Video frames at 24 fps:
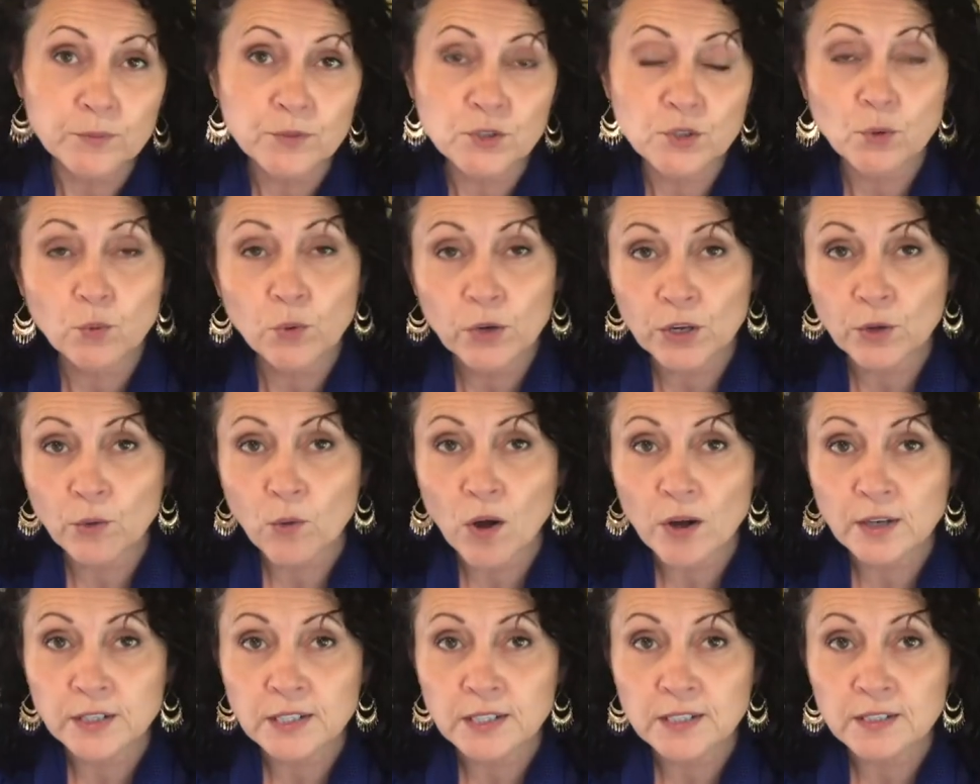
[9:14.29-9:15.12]
So when you
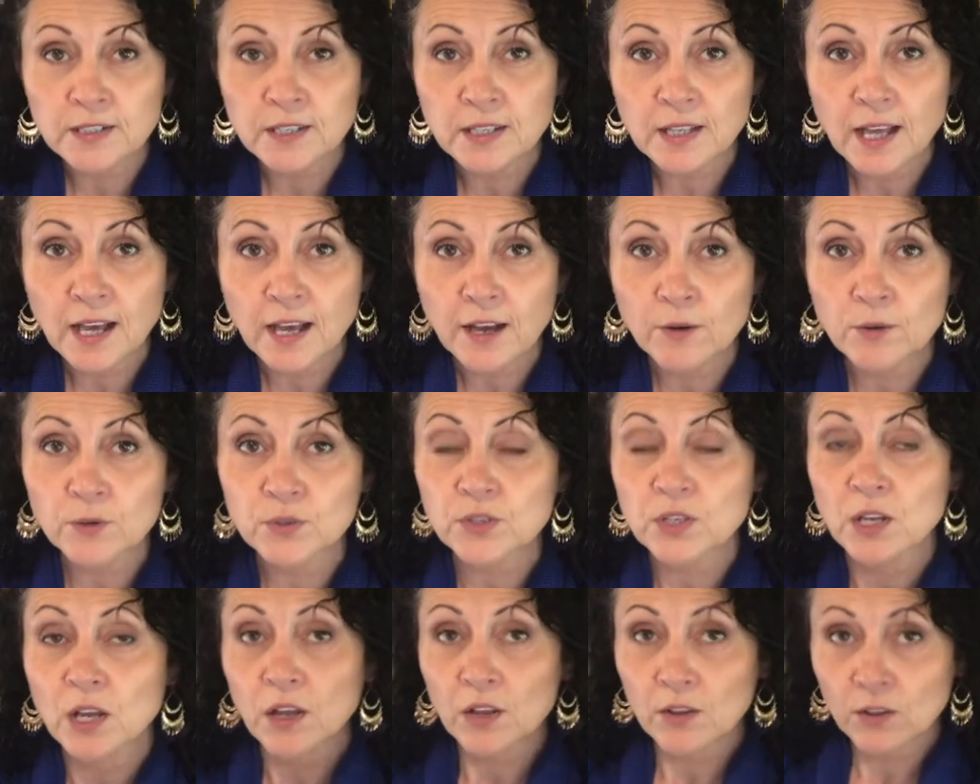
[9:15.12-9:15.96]
walked into the
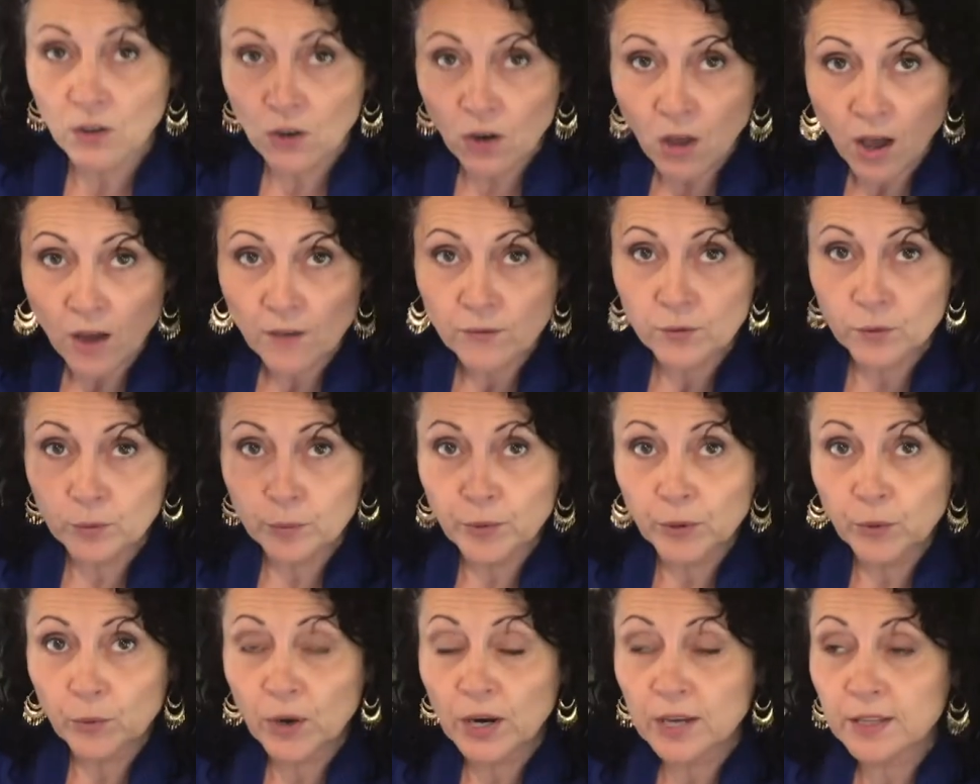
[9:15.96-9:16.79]
house, the loft would
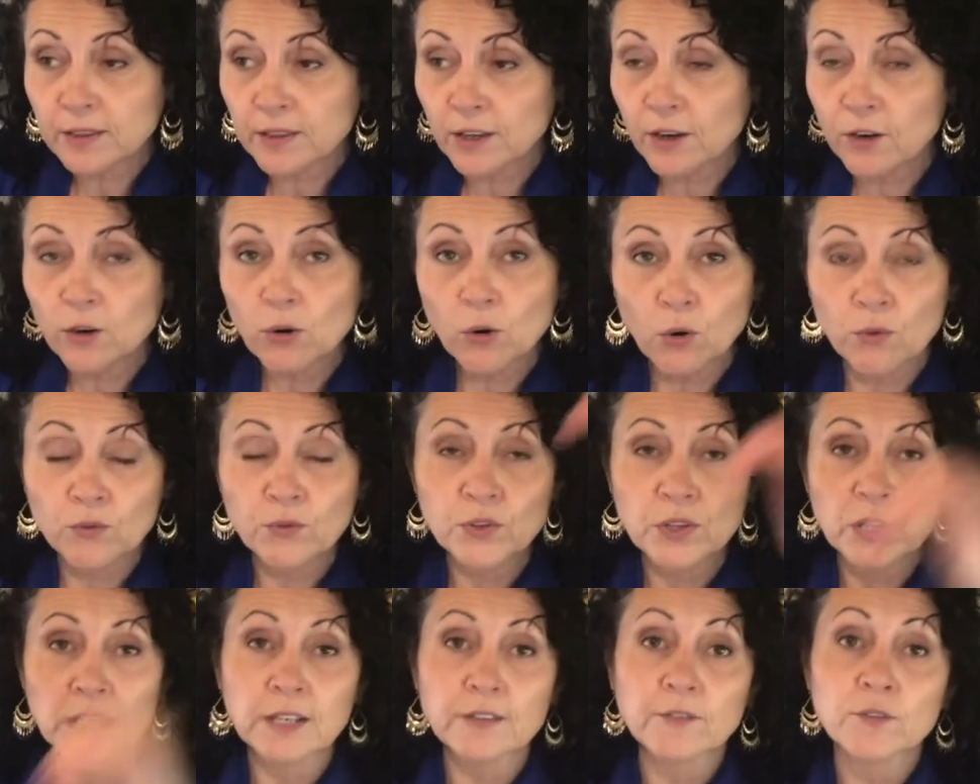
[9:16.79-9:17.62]
be right there over
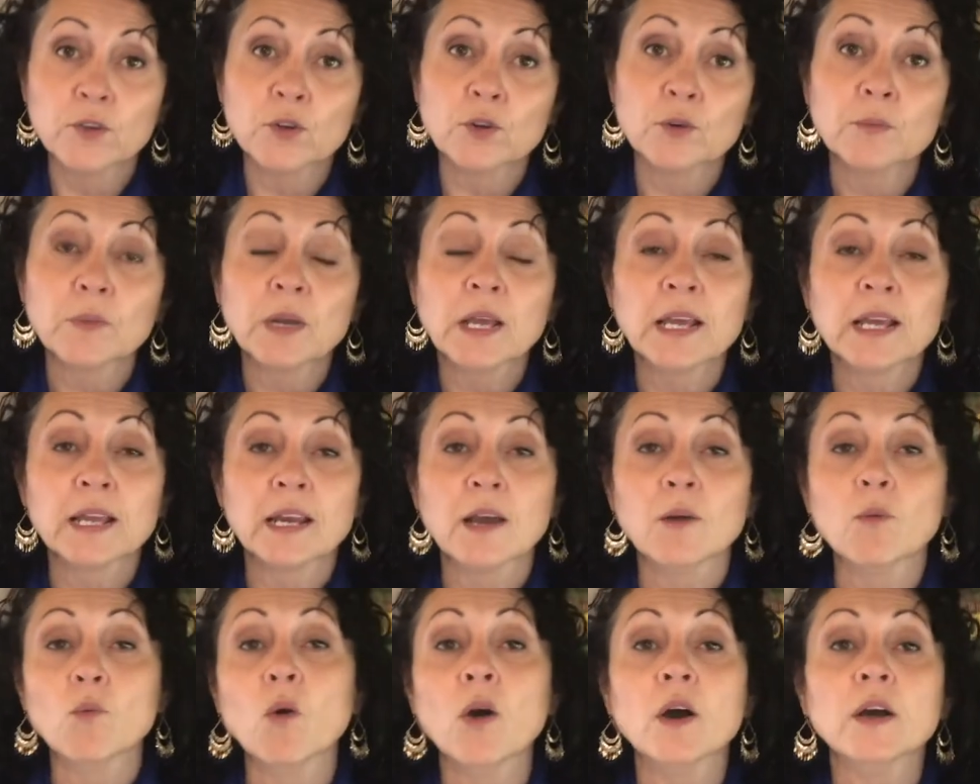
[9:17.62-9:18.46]
the living room, and I
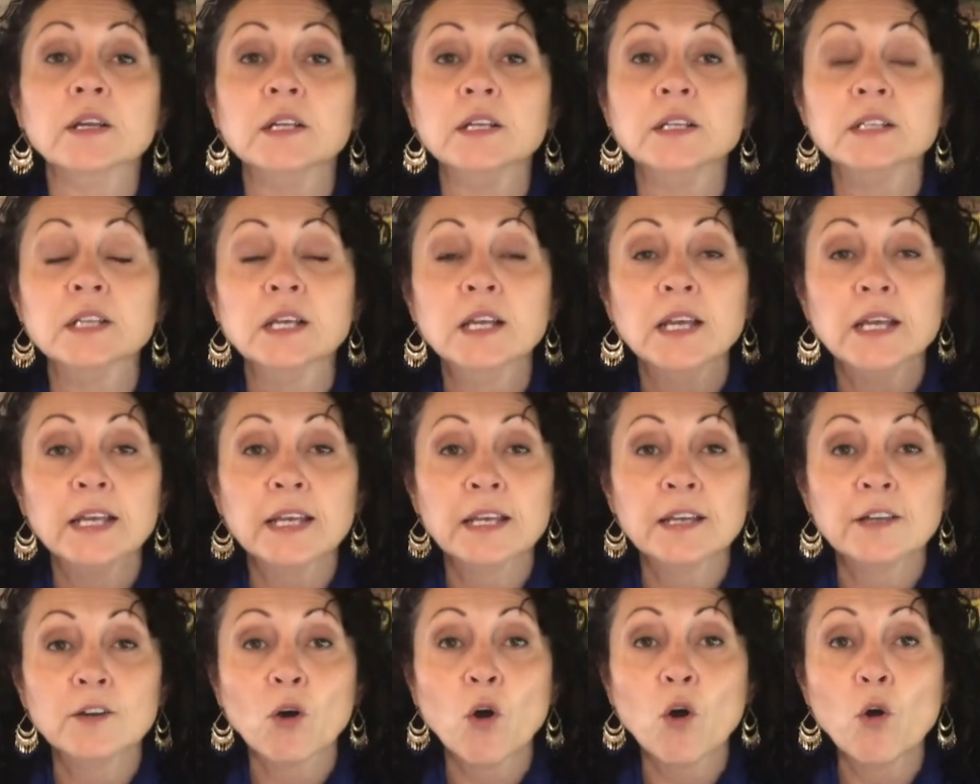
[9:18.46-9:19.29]
wanted
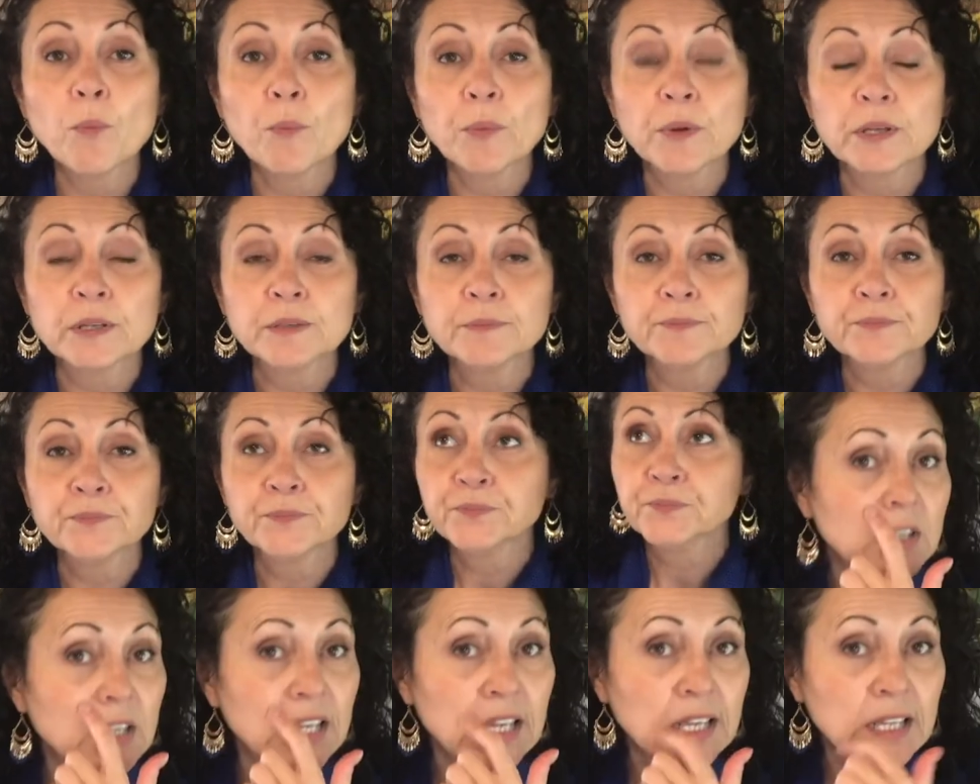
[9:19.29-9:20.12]
it open
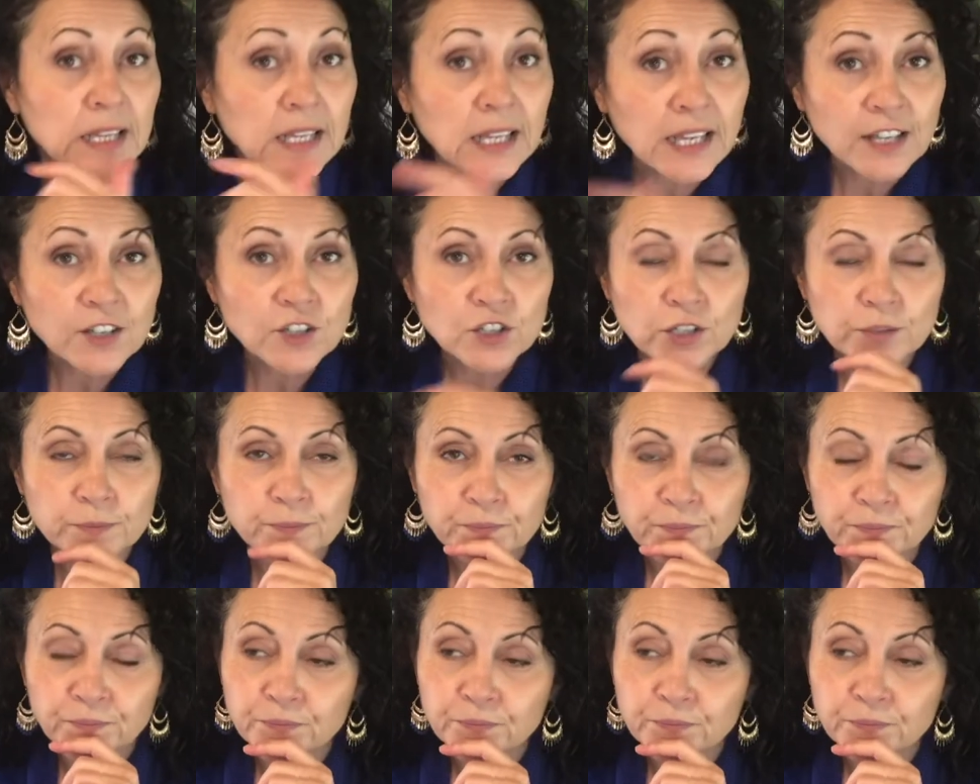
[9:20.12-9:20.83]
in the kitchen.